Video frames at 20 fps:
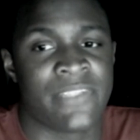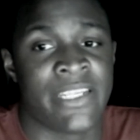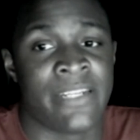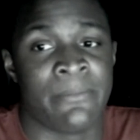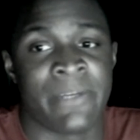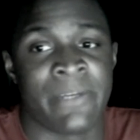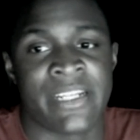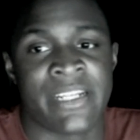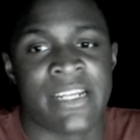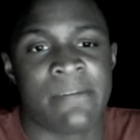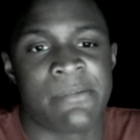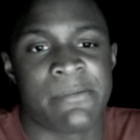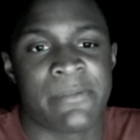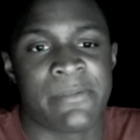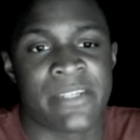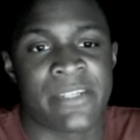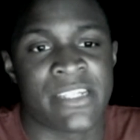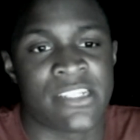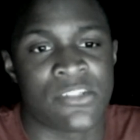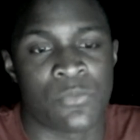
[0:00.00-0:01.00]
and it might not be
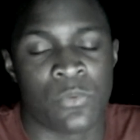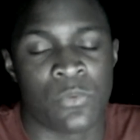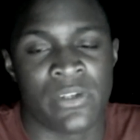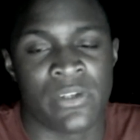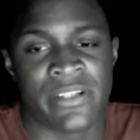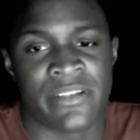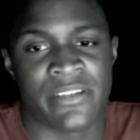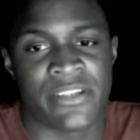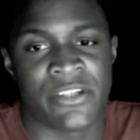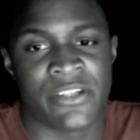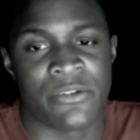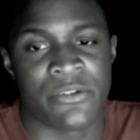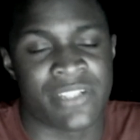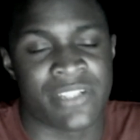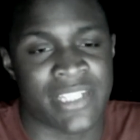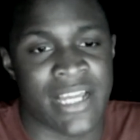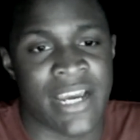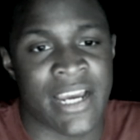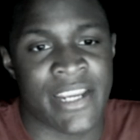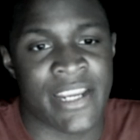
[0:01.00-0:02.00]
because one
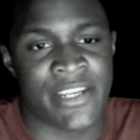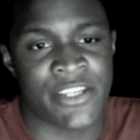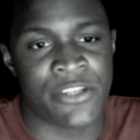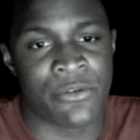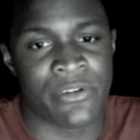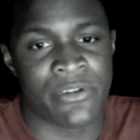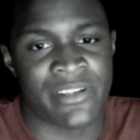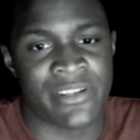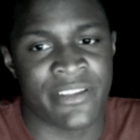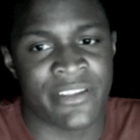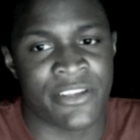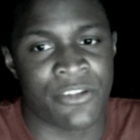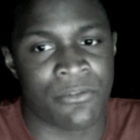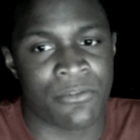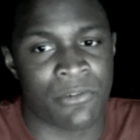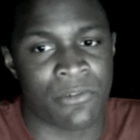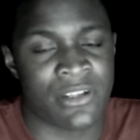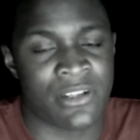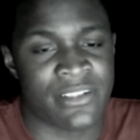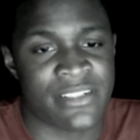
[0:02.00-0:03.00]
is lying to you or telling you
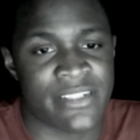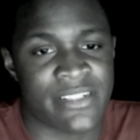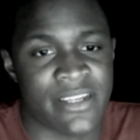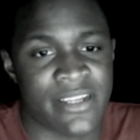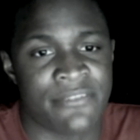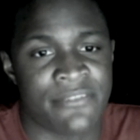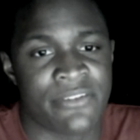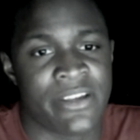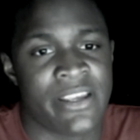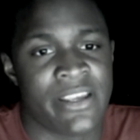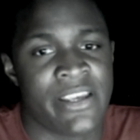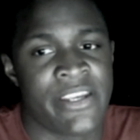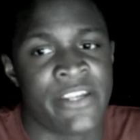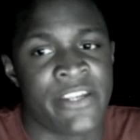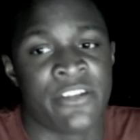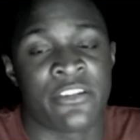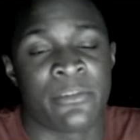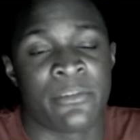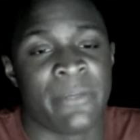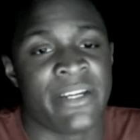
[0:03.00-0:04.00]
the wrong stuff.
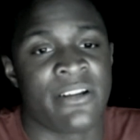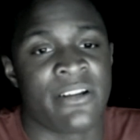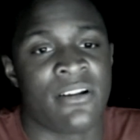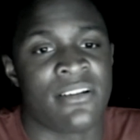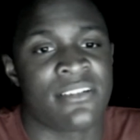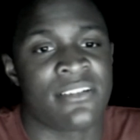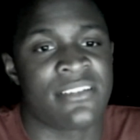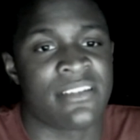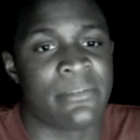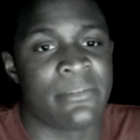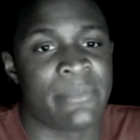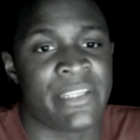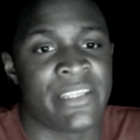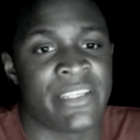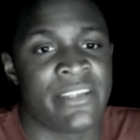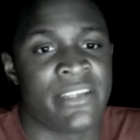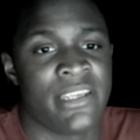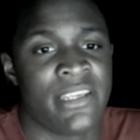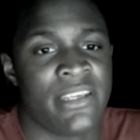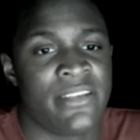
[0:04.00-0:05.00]
There might honestly
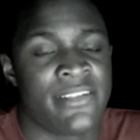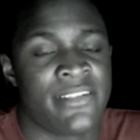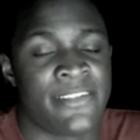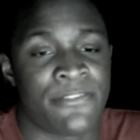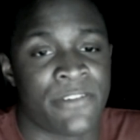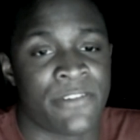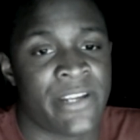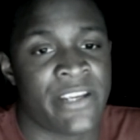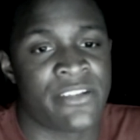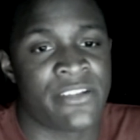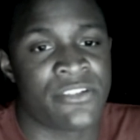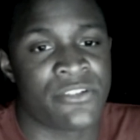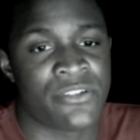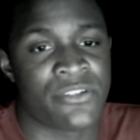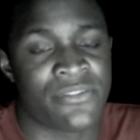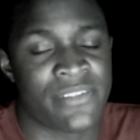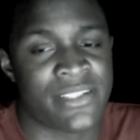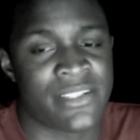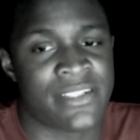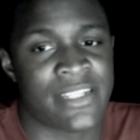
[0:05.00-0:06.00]
be different
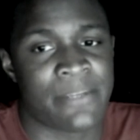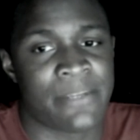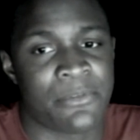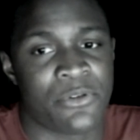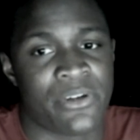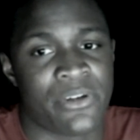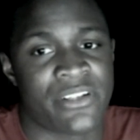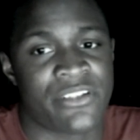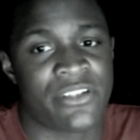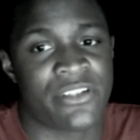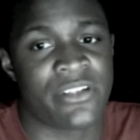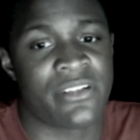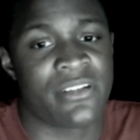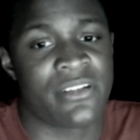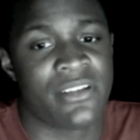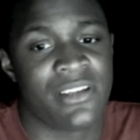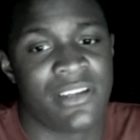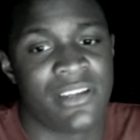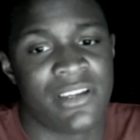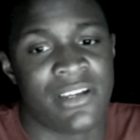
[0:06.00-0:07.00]
answers for the same question,
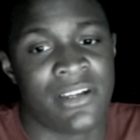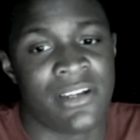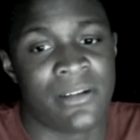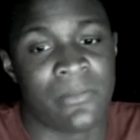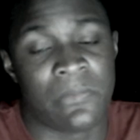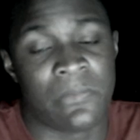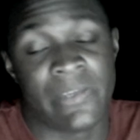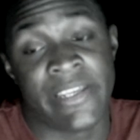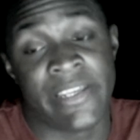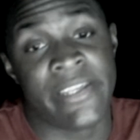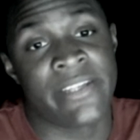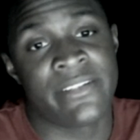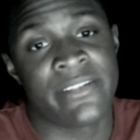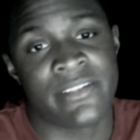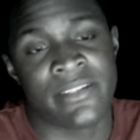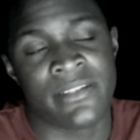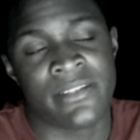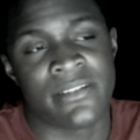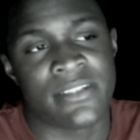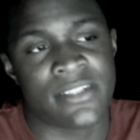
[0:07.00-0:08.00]
and
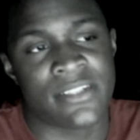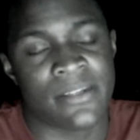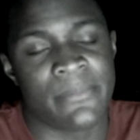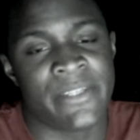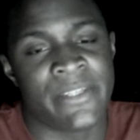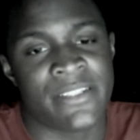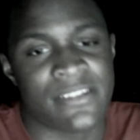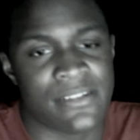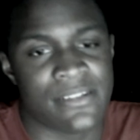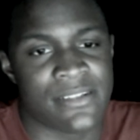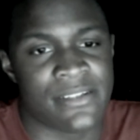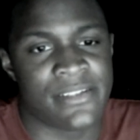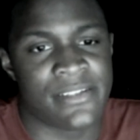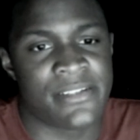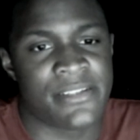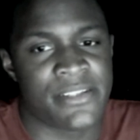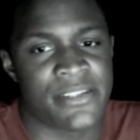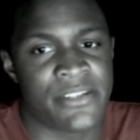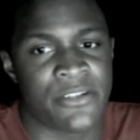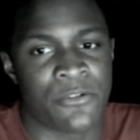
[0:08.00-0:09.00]
in some
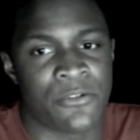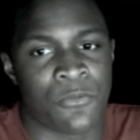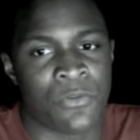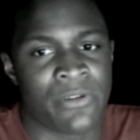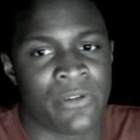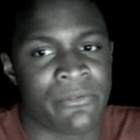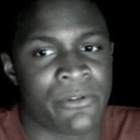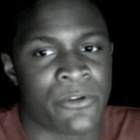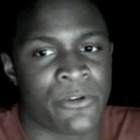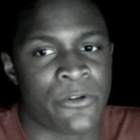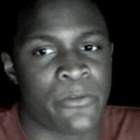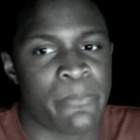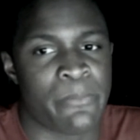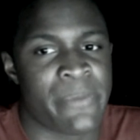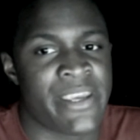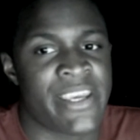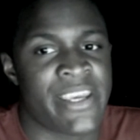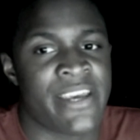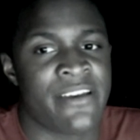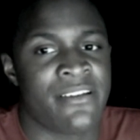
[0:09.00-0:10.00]
instances, one recruiter
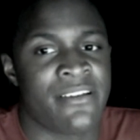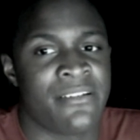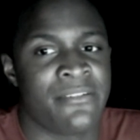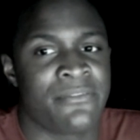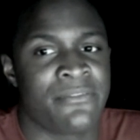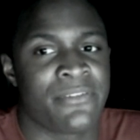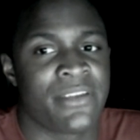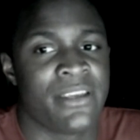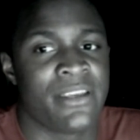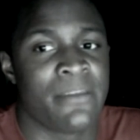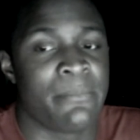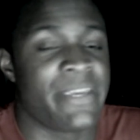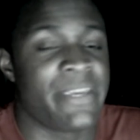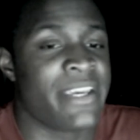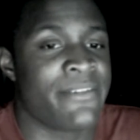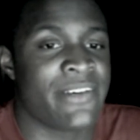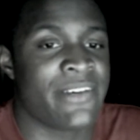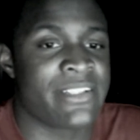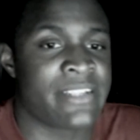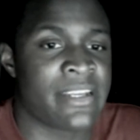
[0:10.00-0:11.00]
may have
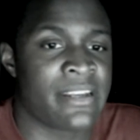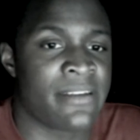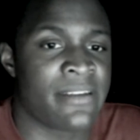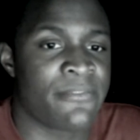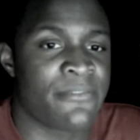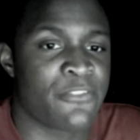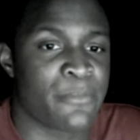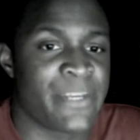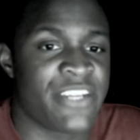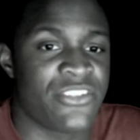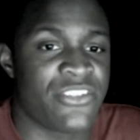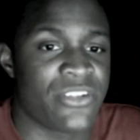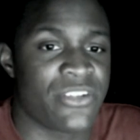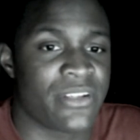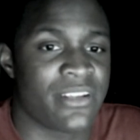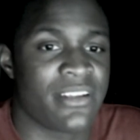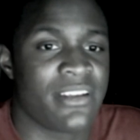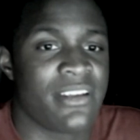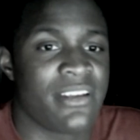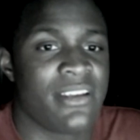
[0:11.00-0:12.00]
outdated information,